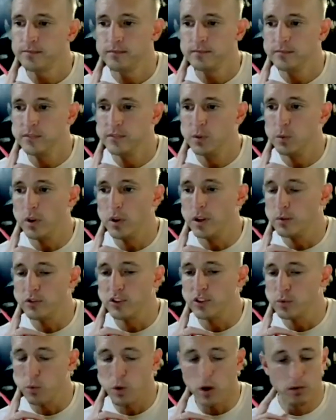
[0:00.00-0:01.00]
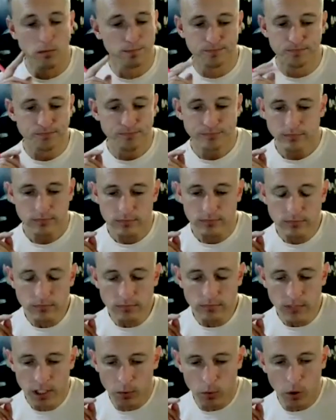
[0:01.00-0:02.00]
It
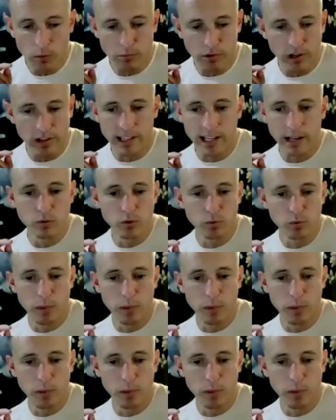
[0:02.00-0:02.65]
won't break the camel.